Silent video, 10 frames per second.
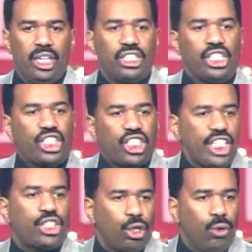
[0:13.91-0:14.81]
The
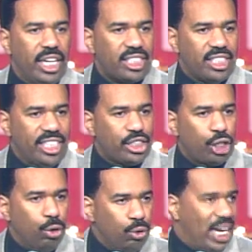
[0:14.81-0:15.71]
shit you listening
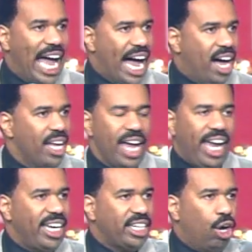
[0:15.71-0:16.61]
to now
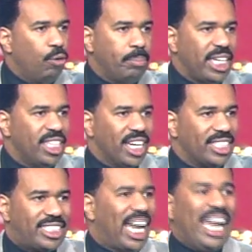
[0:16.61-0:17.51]
ain't gonna mean a
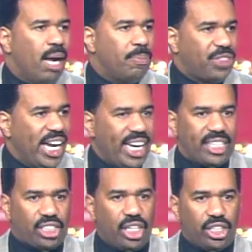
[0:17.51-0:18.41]
damn
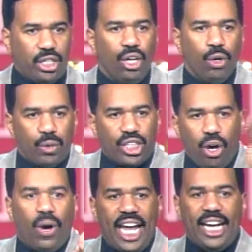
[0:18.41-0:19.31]
thing to you when
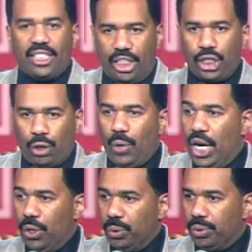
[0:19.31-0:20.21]
your ass is grown.